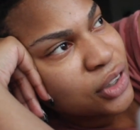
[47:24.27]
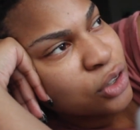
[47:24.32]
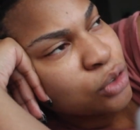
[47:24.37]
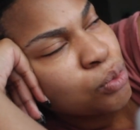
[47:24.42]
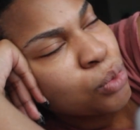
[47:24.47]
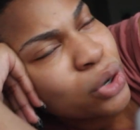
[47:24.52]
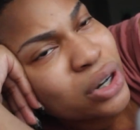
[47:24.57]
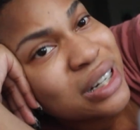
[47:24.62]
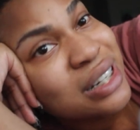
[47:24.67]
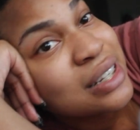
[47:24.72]

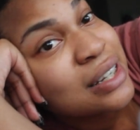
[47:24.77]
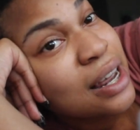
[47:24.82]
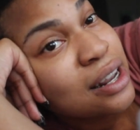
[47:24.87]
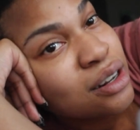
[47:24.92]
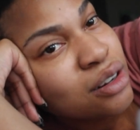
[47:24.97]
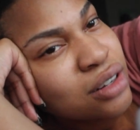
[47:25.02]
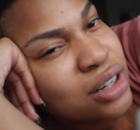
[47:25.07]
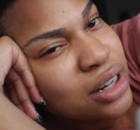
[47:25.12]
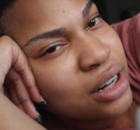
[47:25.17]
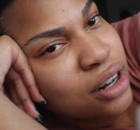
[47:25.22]
more
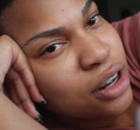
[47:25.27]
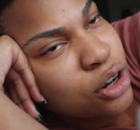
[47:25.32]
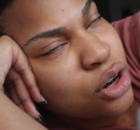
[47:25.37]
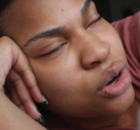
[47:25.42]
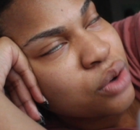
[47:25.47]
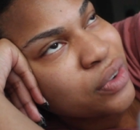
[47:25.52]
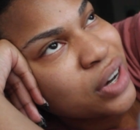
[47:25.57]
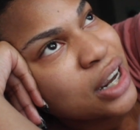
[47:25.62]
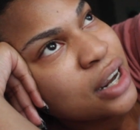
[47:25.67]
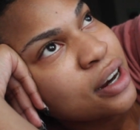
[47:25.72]
settled in a
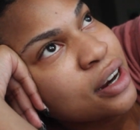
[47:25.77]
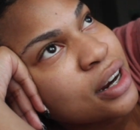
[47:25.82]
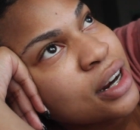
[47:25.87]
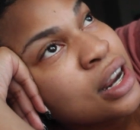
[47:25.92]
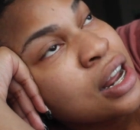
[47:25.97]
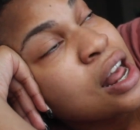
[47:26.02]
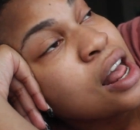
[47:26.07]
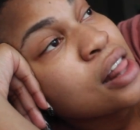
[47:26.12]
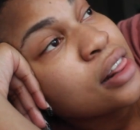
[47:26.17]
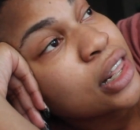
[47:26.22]
career.
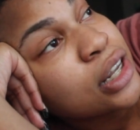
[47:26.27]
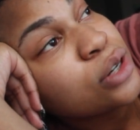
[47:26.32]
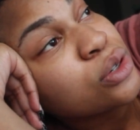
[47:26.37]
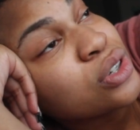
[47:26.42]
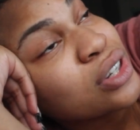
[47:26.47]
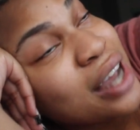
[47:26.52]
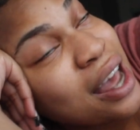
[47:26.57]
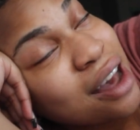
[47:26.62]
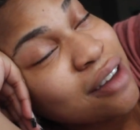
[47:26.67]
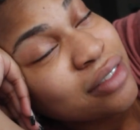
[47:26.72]
They
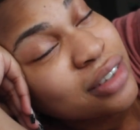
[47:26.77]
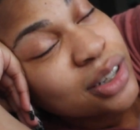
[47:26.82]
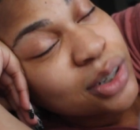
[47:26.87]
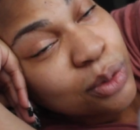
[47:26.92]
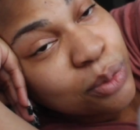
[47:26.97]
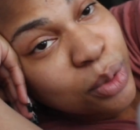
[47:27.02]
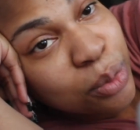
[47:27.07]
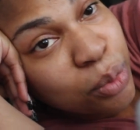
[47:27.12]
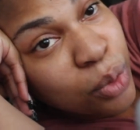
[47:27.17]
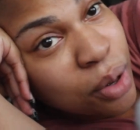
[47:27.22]
usually have a
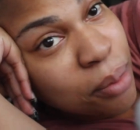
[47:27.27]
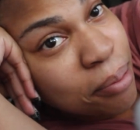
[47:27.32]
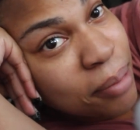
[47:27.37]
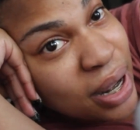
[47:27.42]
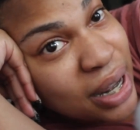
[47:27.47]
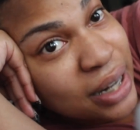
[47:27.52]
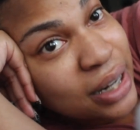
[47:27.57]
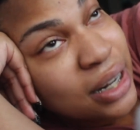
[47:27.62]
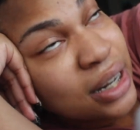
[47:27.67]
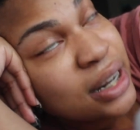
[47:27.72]
little bit more
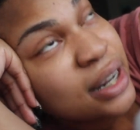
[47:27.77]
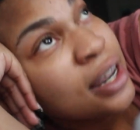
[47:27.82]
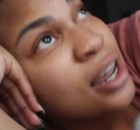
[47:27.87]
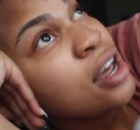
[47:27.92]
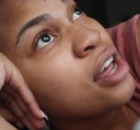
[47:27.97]
money.